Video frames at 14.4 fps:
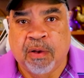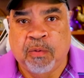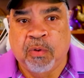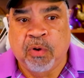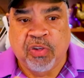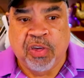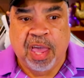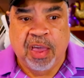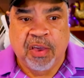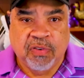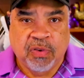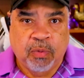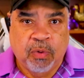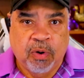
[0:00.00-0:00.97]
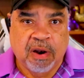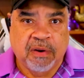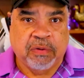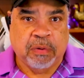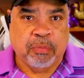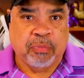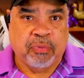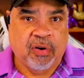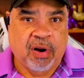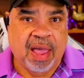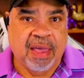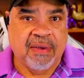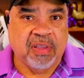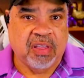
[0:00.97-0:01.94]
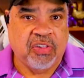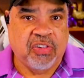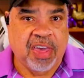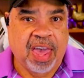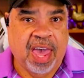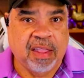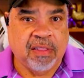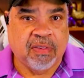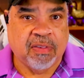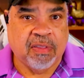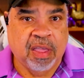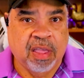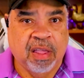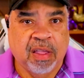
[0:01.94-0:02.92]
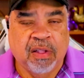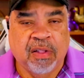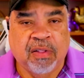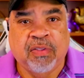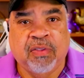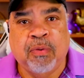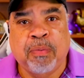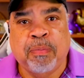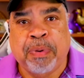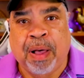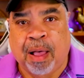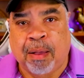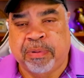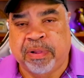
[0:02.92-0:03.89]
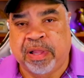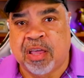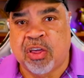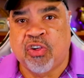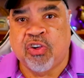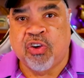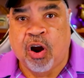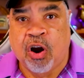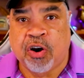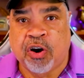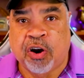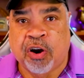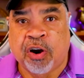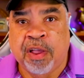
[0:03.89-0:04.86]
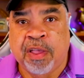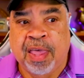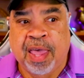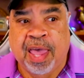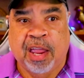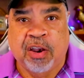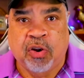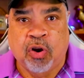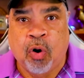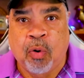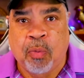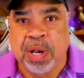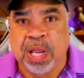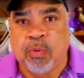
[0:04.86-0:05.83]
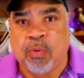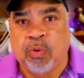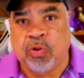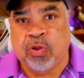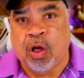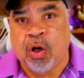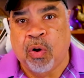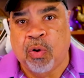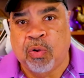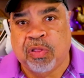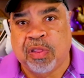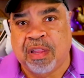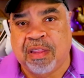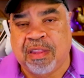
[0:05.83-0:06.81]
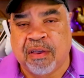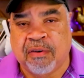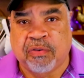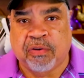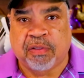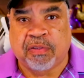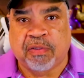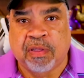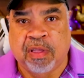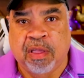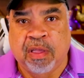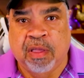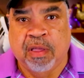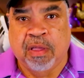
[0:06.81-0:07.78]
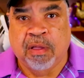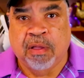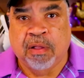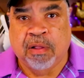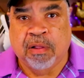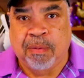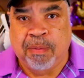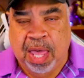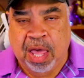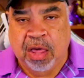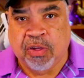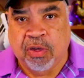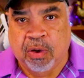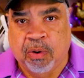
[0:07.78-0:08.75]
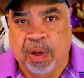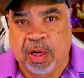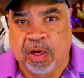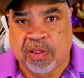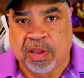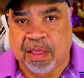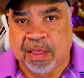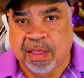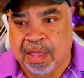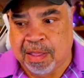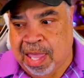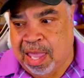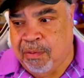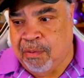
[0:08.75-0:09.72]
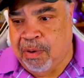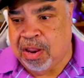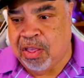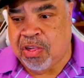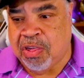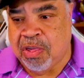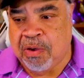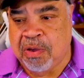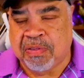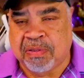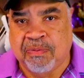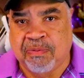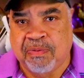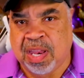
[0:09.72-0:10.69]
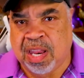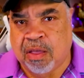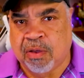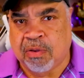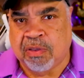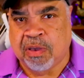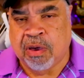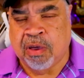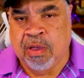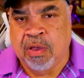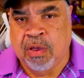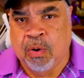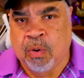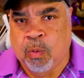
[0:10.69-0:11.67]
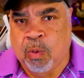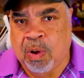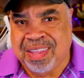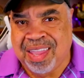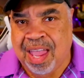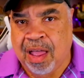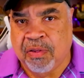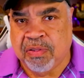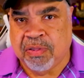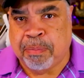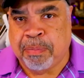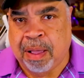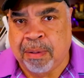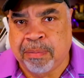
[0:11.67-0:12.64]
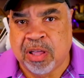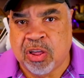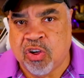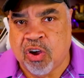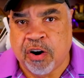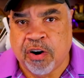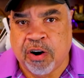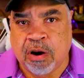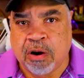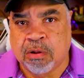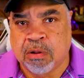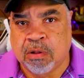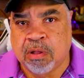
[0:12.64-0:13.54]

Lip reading: We'll change the word from private jets to public charter, and nobody will know the difference. Let me ask you a question as I get ready to show you some videos here. What the hell is a public charter?